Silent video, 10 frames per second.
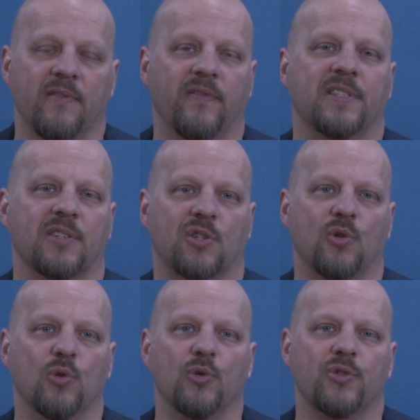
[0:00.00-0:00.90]
visit
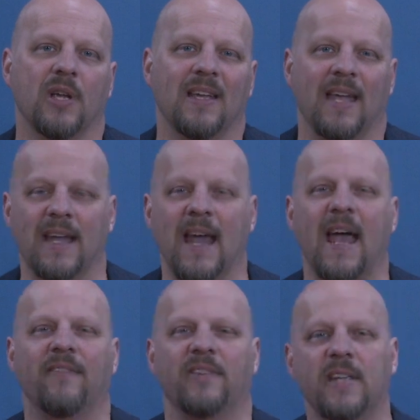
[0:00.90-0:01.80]
schools, and have